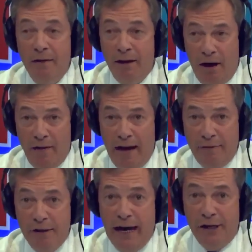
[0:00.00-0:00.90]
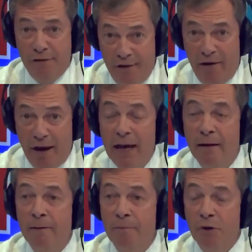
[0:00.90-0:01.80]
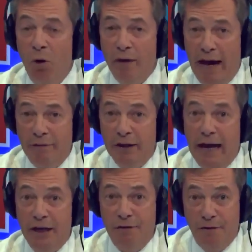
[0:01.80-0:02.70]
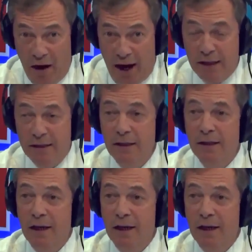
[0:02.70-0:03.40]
they either have to catch a ferry or they have to catch a flight,